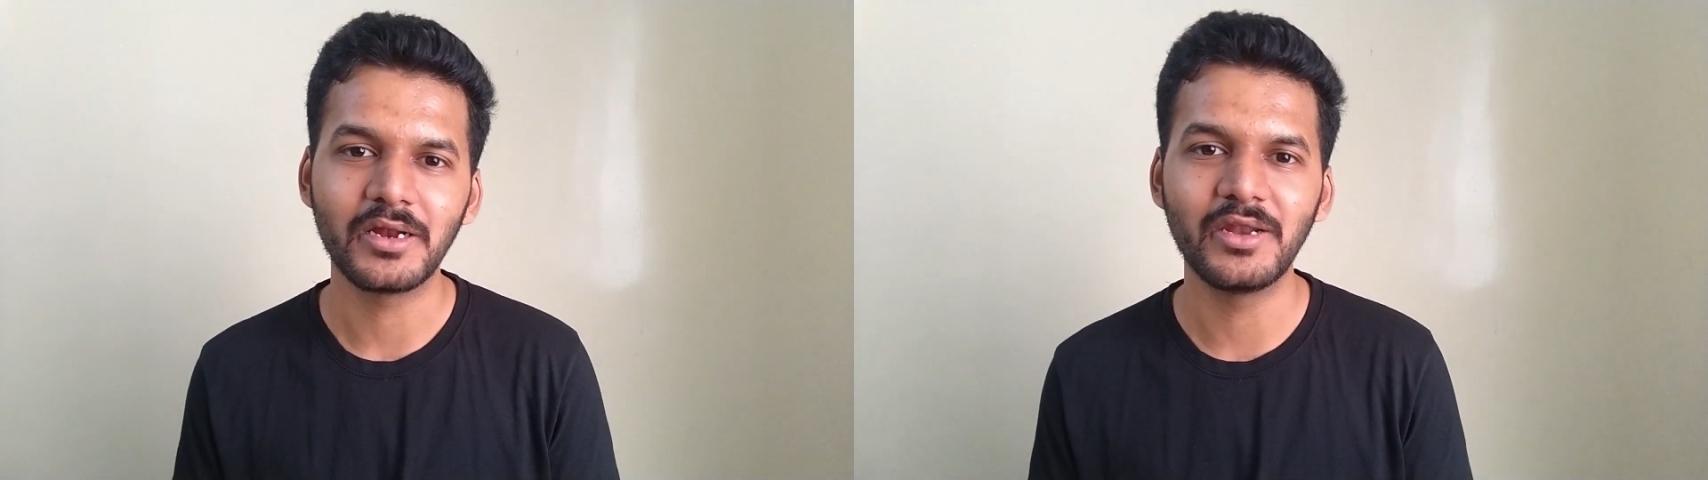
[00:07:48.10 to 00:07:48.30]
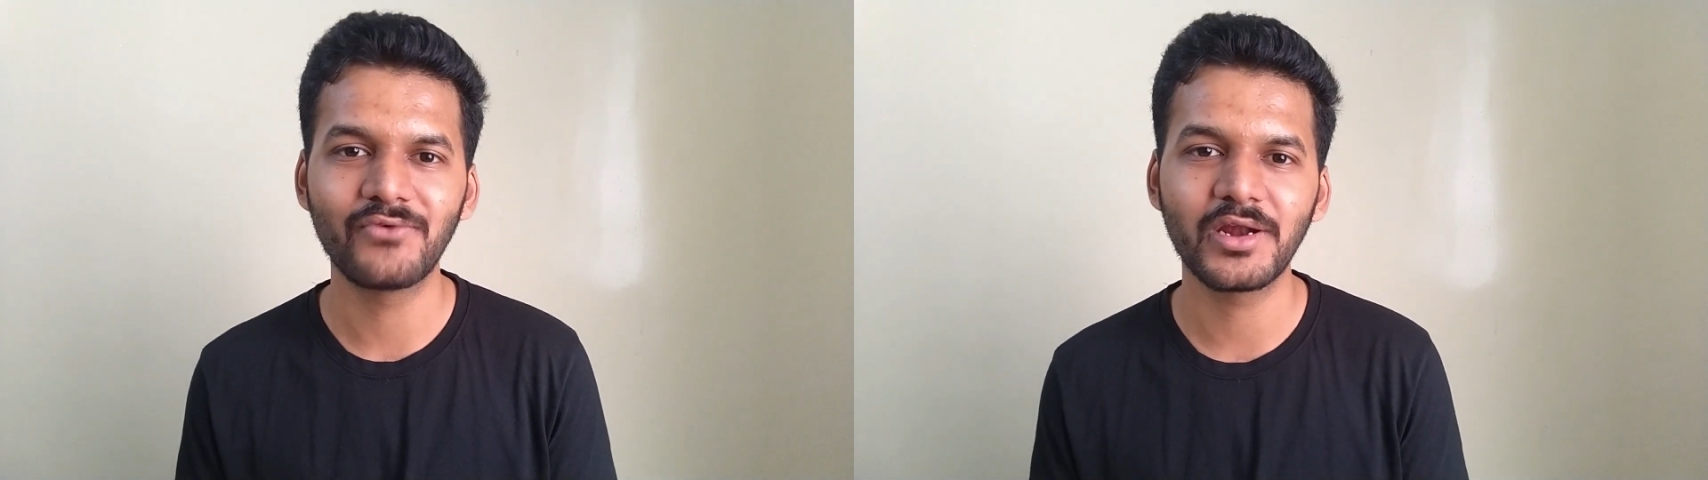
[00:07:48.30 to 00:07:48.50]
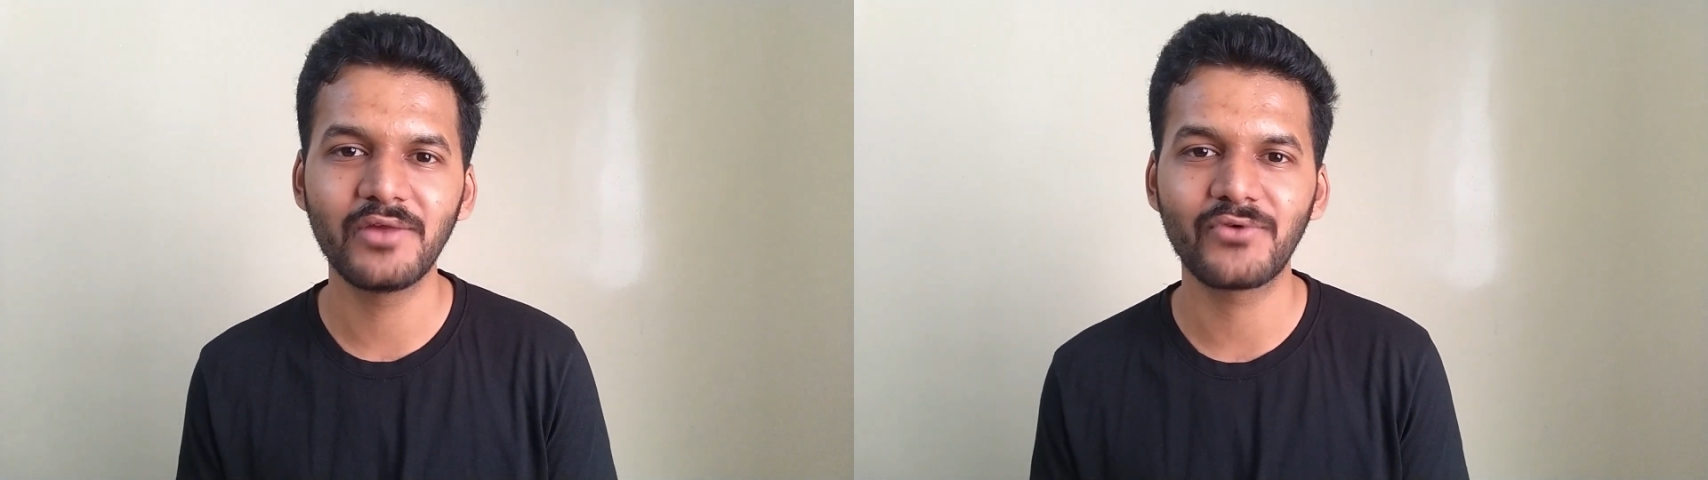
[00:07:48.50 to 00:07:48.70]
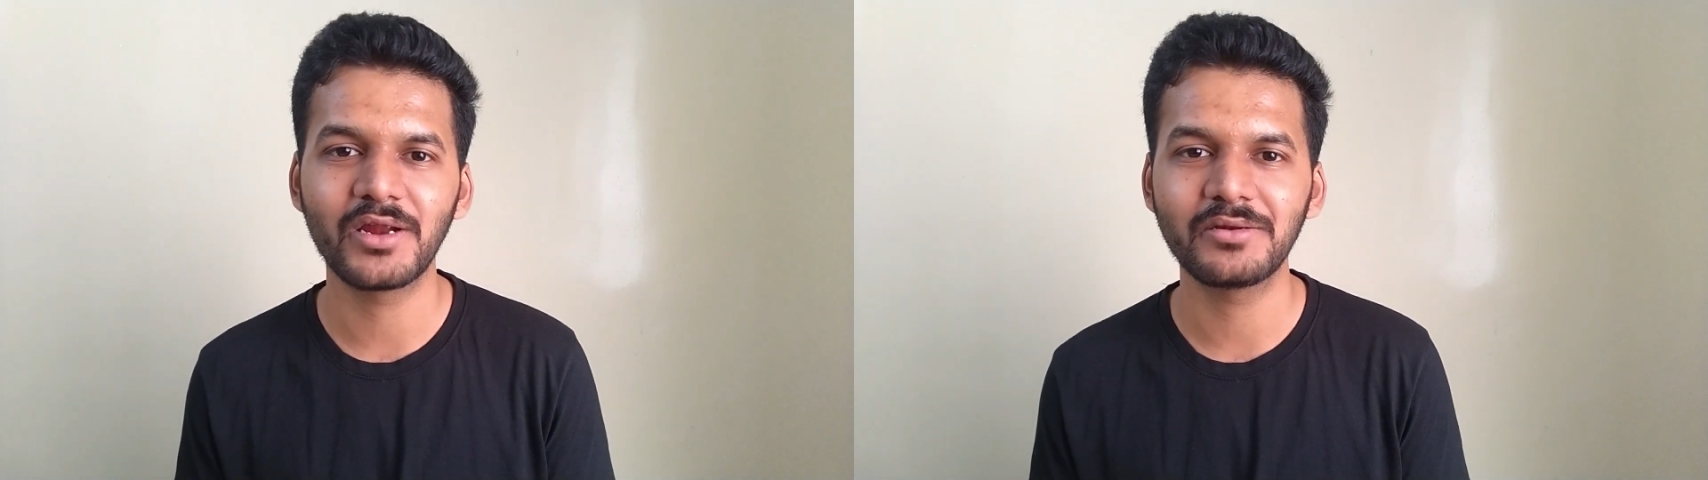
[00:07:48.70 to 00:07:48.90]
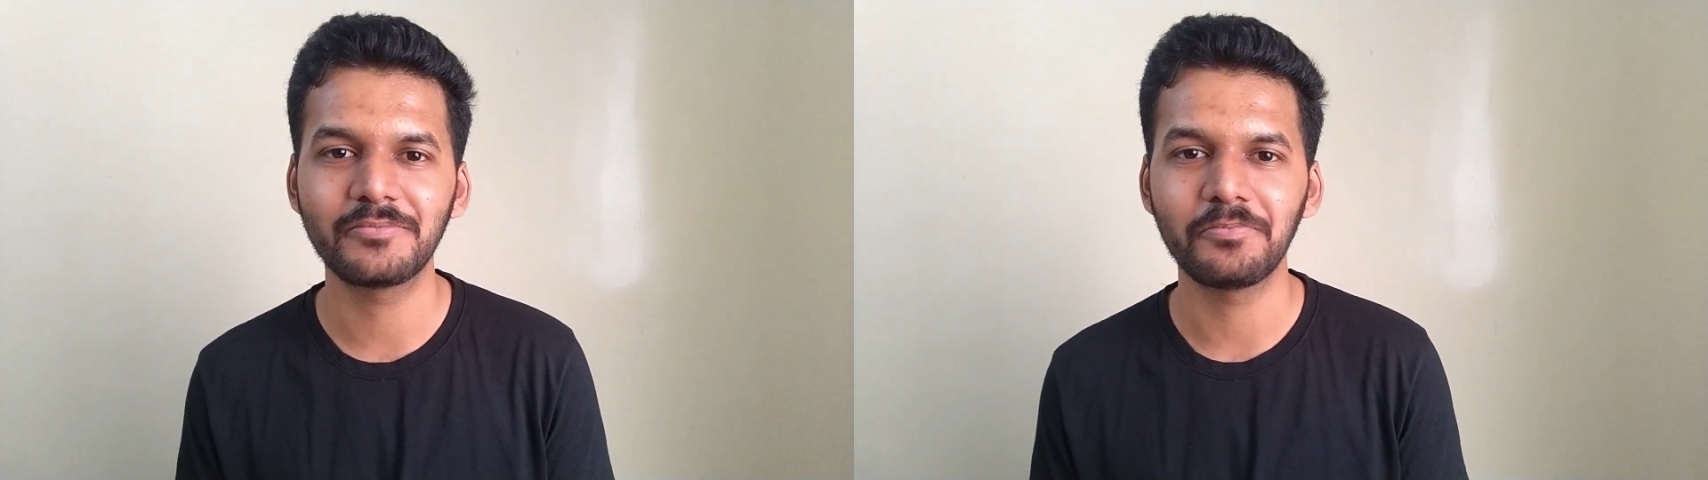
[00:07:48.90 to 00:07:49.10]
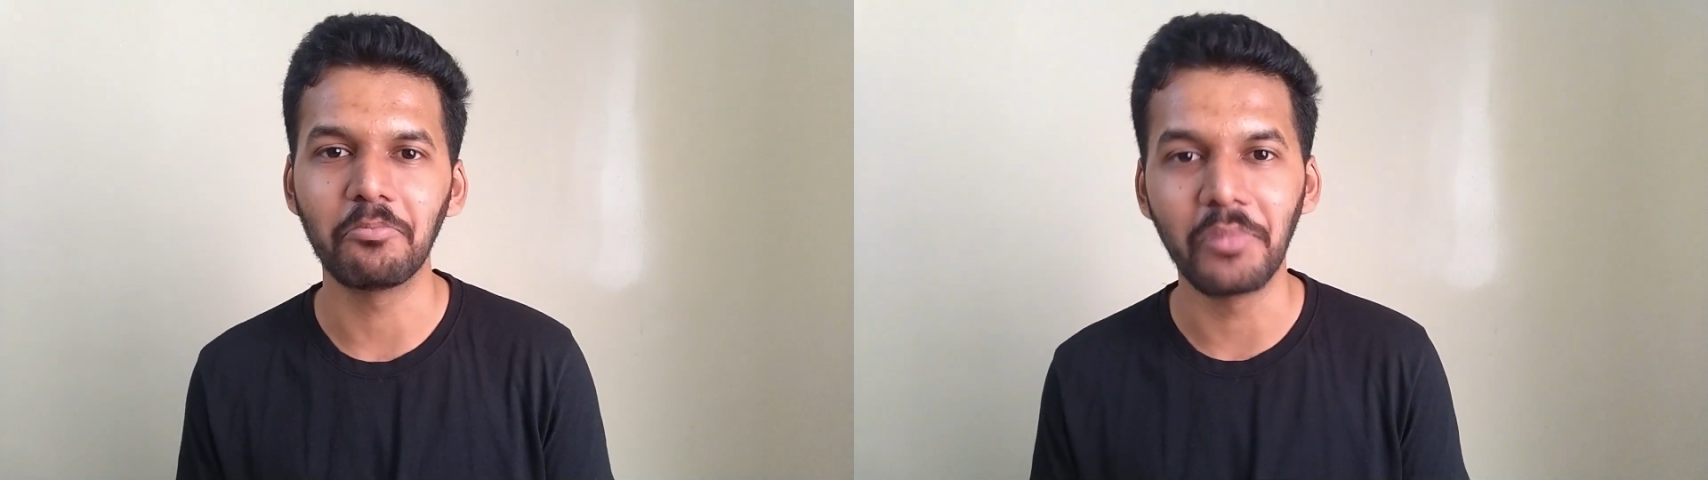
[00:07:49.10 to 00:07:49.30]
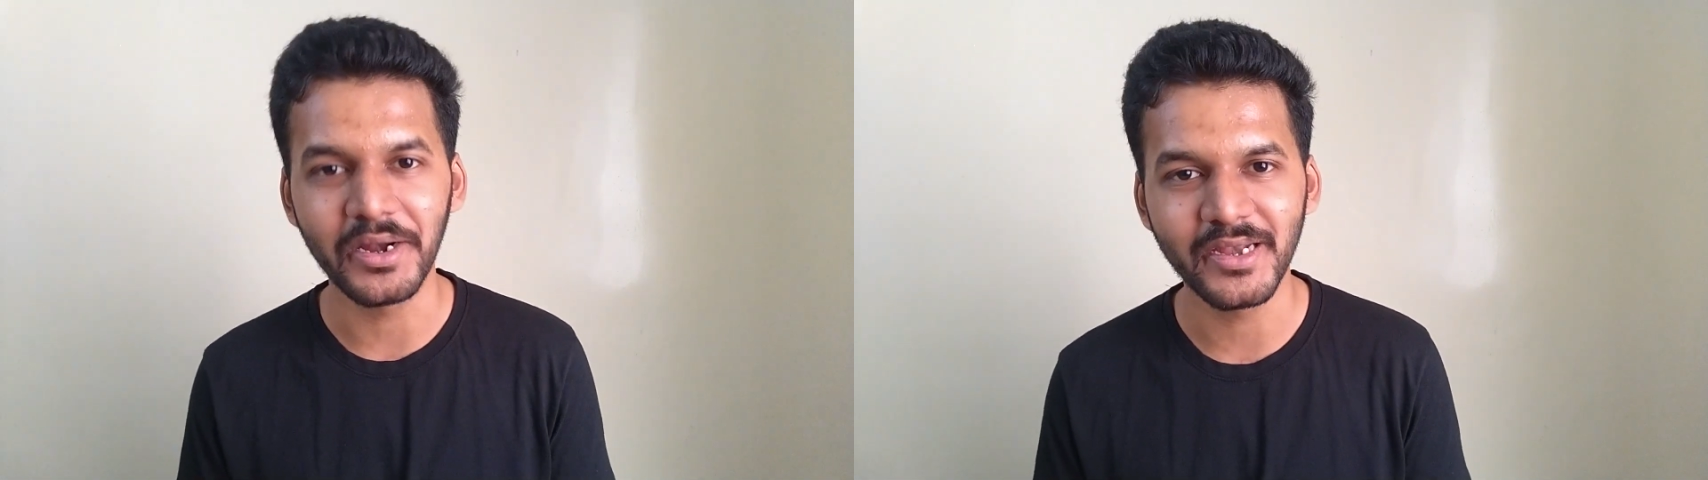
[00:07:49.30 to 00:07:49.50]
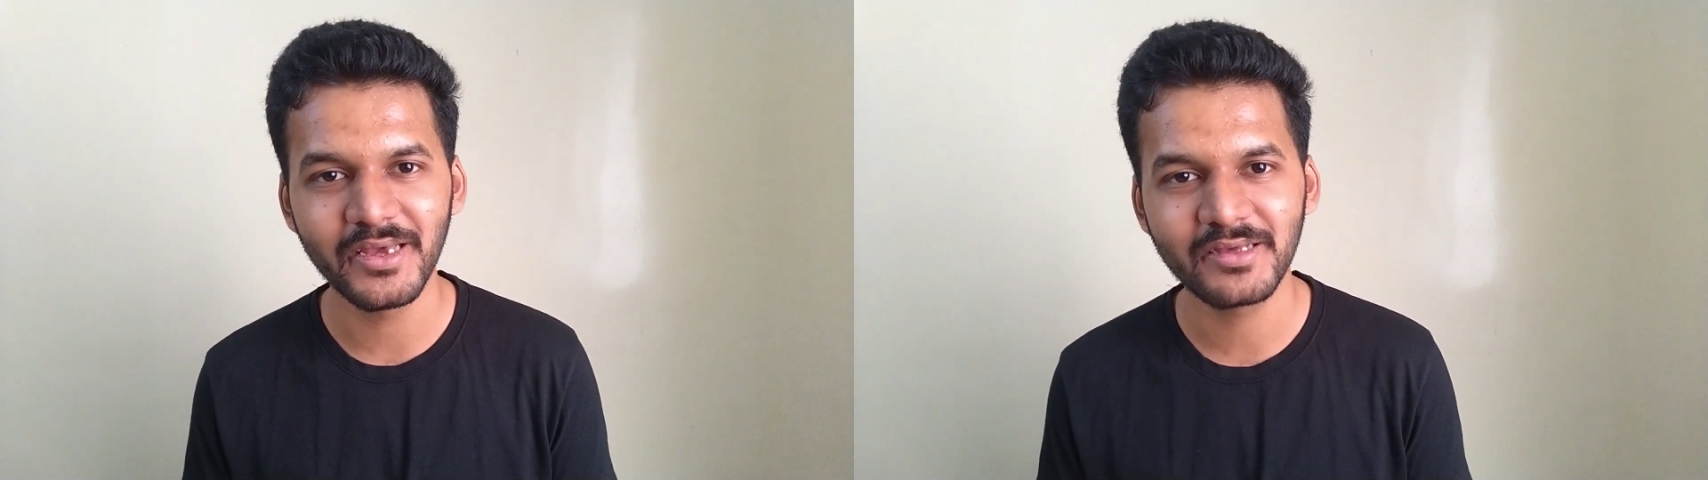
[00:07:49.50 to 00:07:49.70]
different
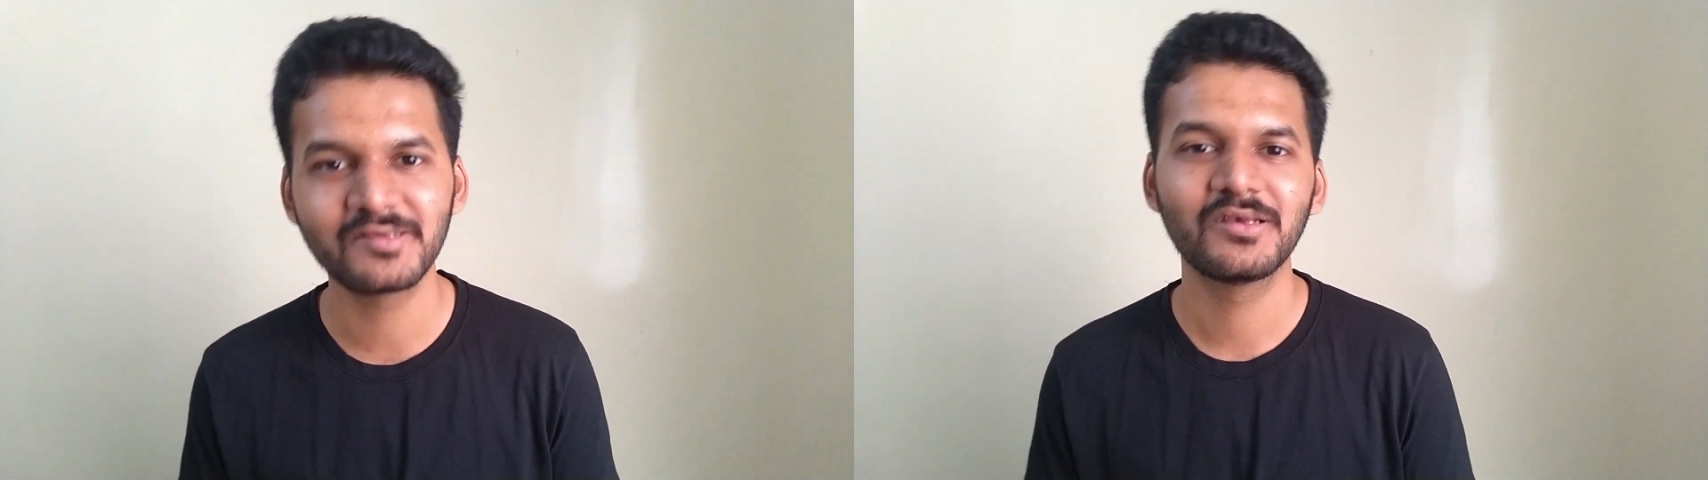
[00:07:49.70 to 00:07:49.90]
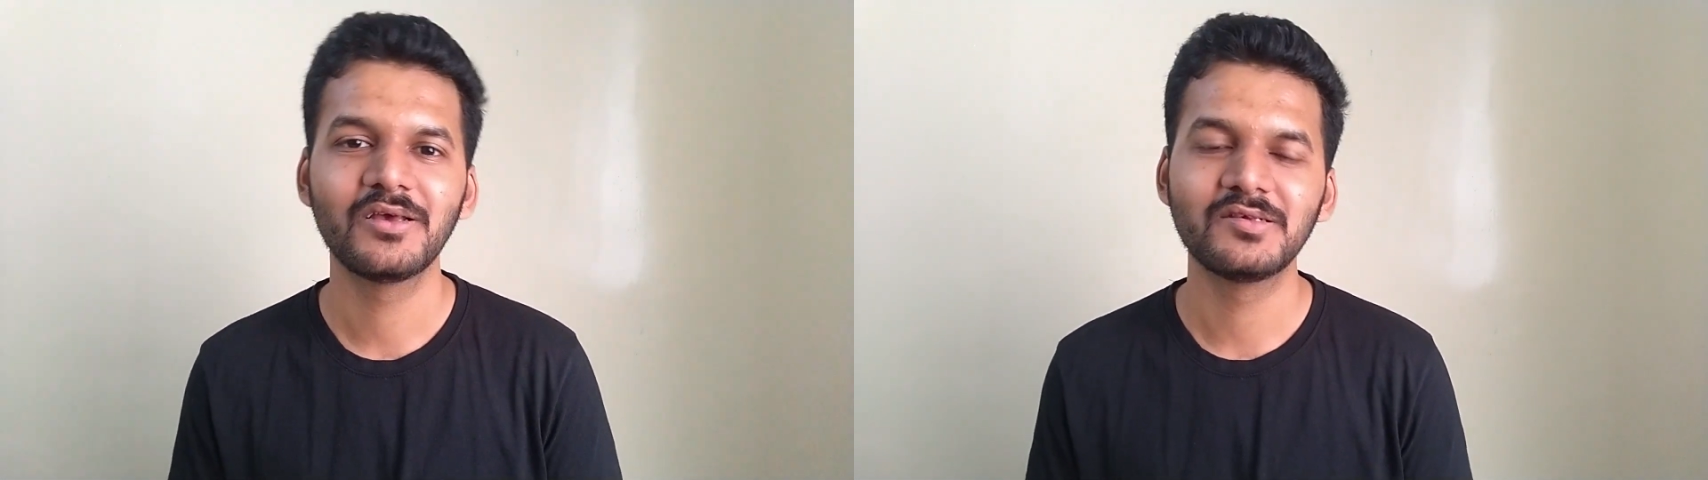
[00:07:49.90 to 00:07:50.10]
birthdays,